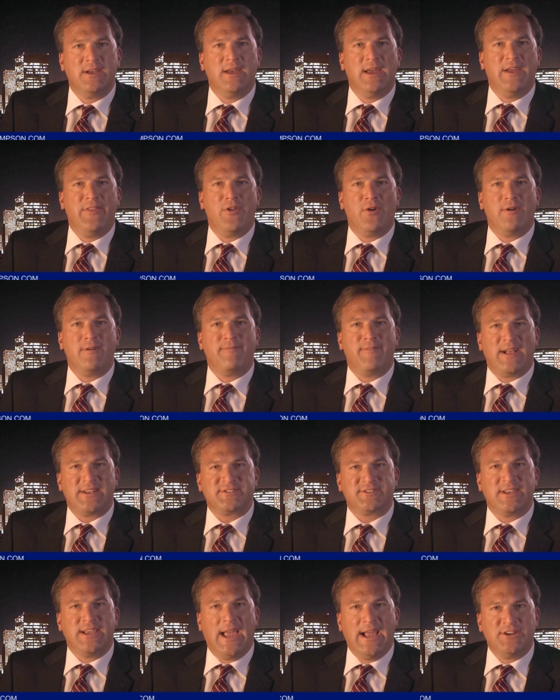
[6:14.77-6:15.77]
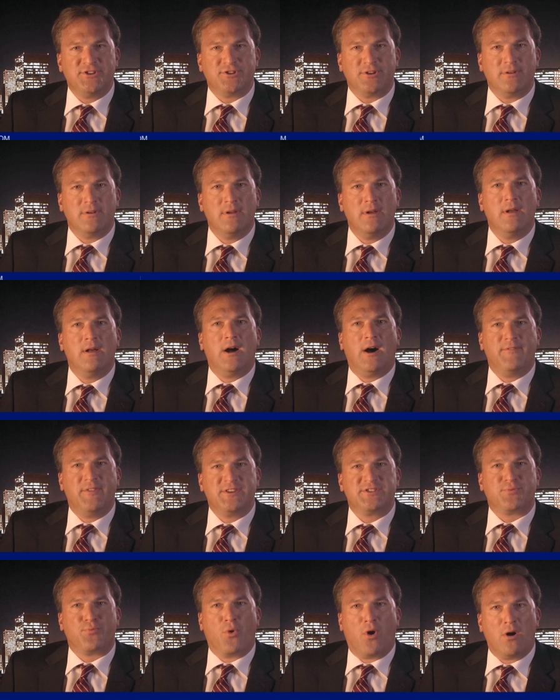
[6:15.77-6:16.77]
in their investigation of
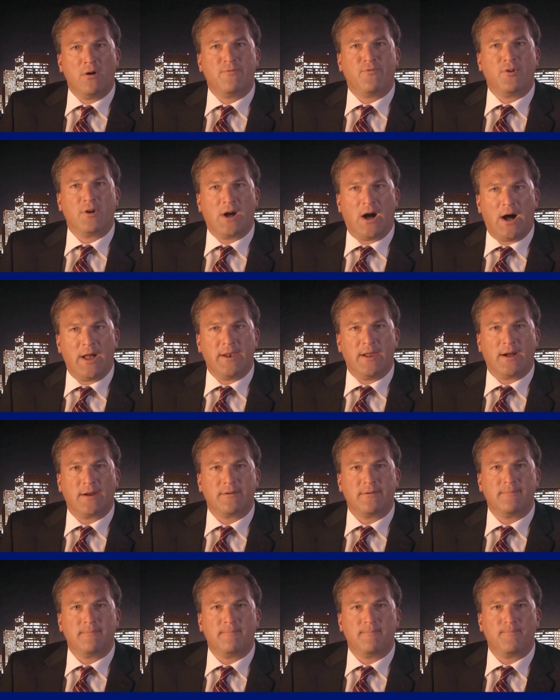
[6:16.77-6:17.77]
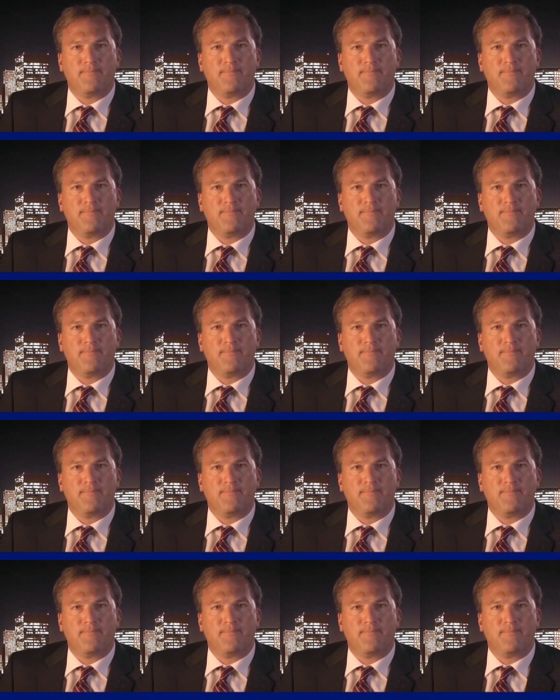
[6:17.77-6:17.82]
this wrongful conduct.